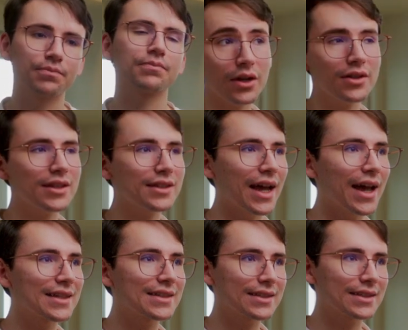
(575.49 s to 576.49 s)
So now in the
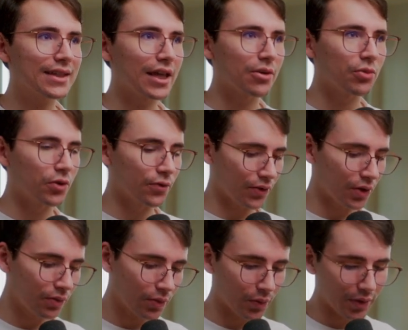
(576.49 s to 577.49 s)
tasks table
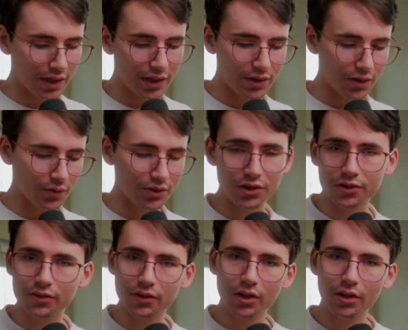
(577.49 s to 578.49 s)
view, what we need to do is
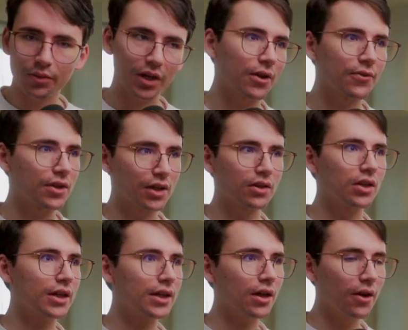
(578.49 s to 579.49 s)
just make everything
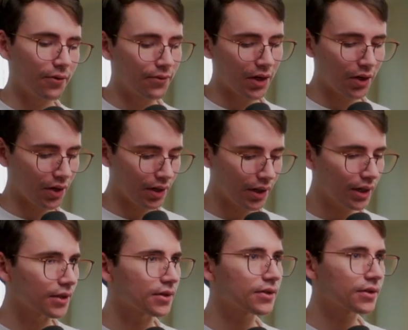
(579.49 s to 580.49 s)
look very
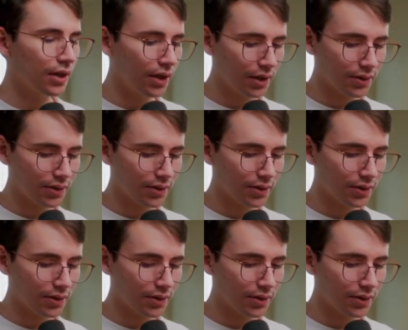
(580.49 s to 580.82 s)
nice.